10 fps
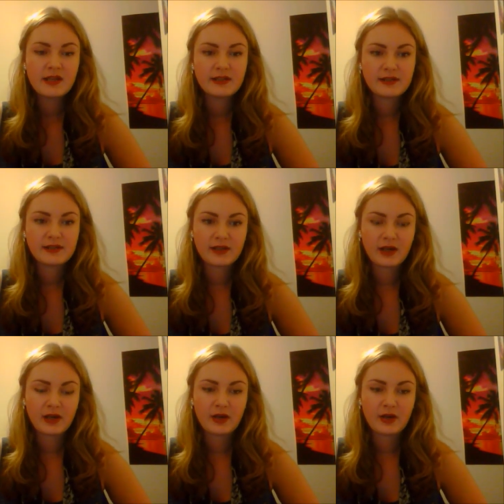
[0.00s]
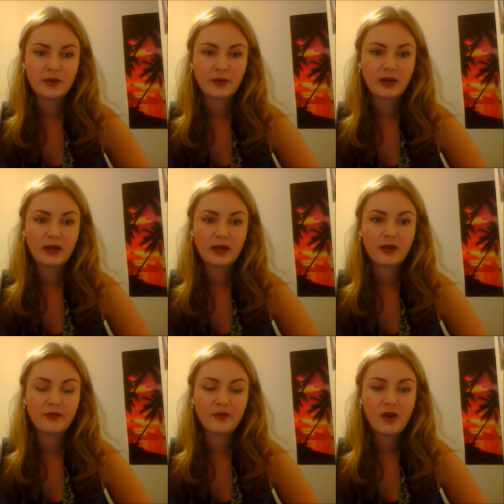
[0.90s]
So
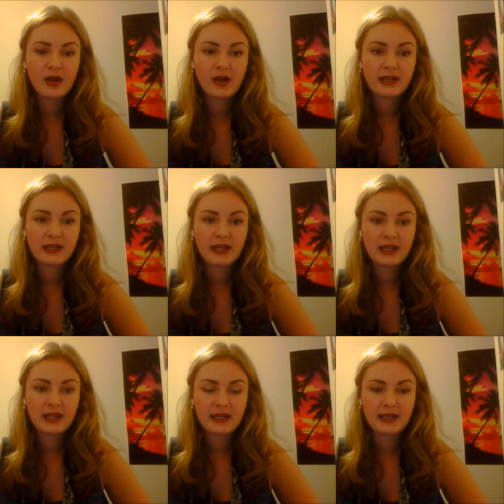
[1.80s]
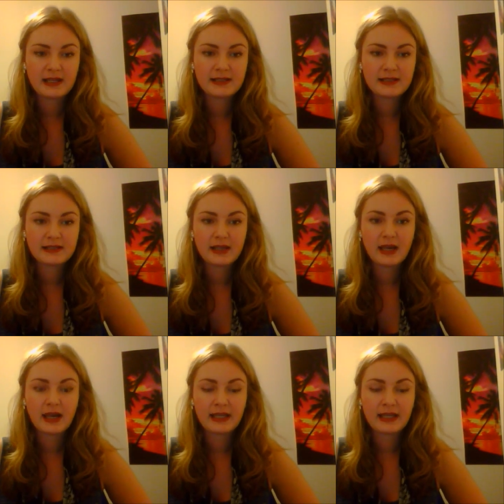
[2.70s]
Vine is
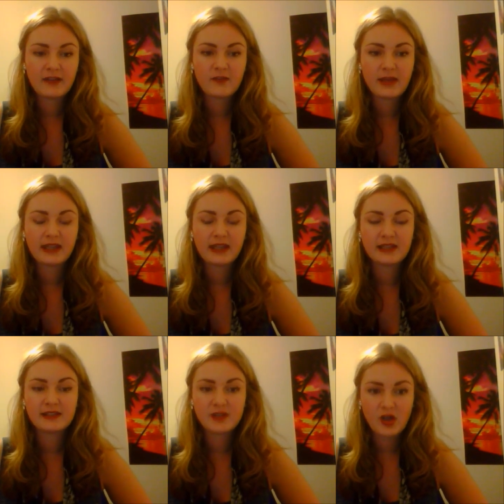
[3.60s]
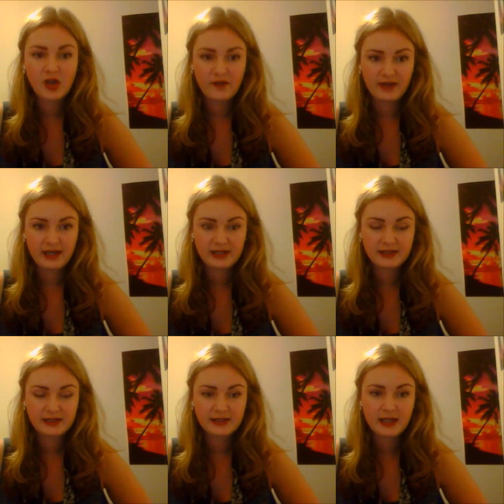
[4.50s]
a GIF making
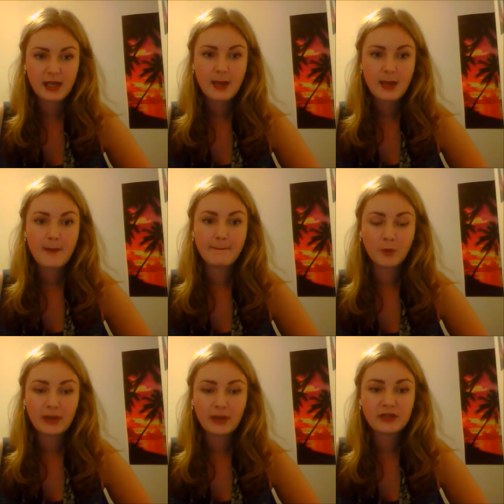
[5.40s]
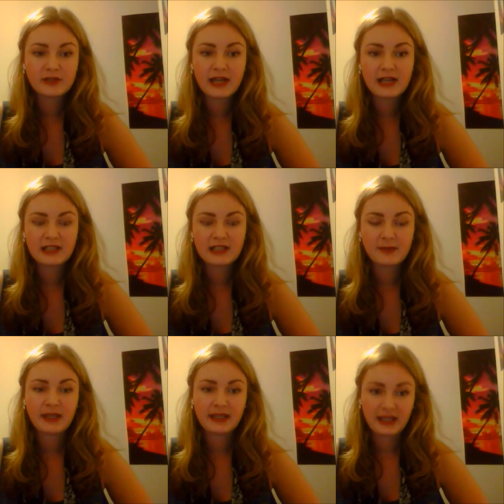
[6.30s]
service, but it doesn't actually
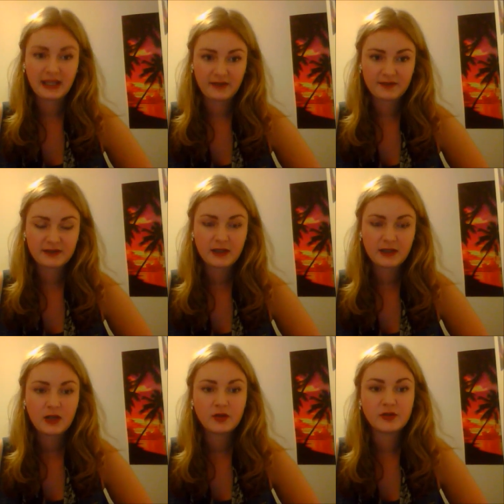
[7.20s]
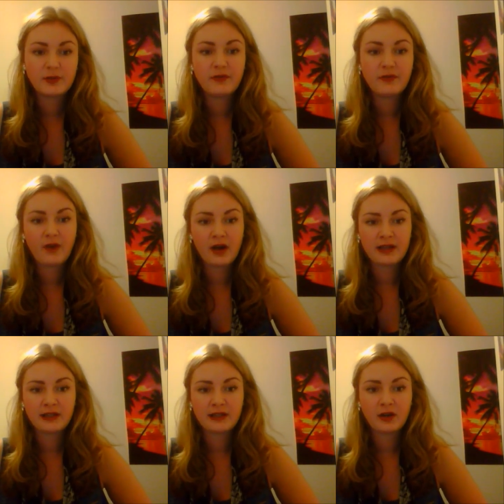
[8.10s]
make GIFs, because with
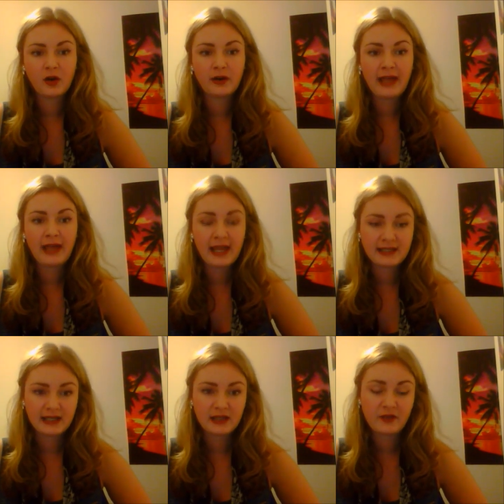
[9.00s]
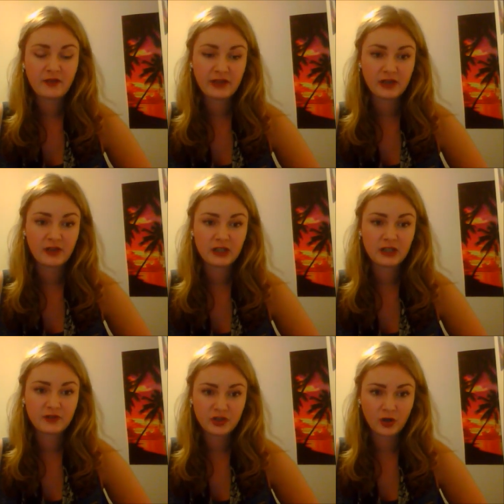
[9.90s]
Vine you can't edit the video that
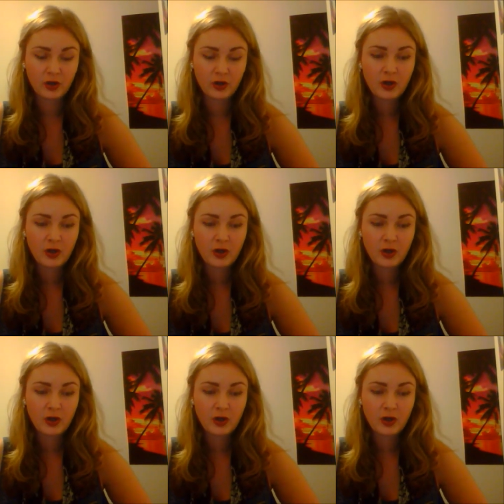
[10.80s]
you've shot,